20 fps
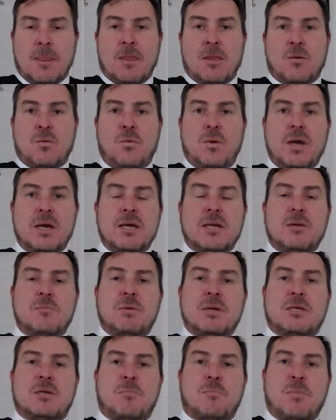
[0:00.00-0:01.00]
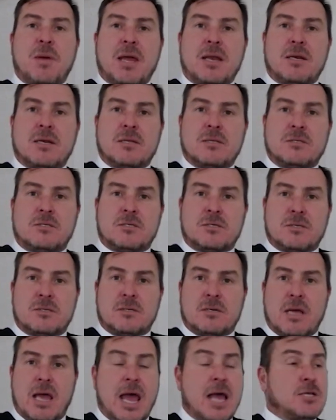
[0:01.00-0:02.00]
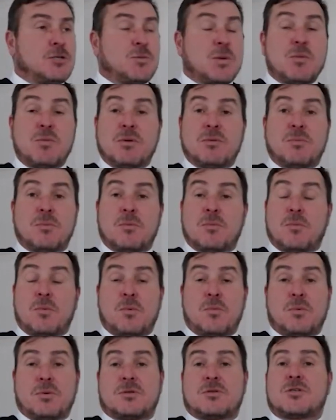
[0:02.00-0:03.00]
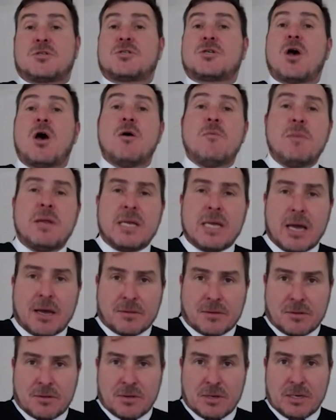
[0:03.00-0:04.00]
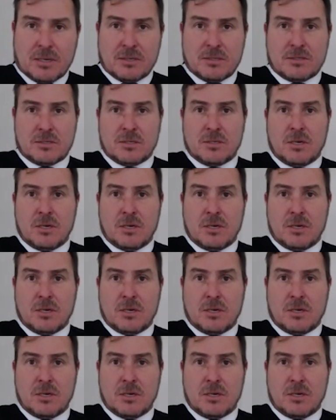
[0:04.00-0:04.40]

we're going to be dependent, as we will with so many other things,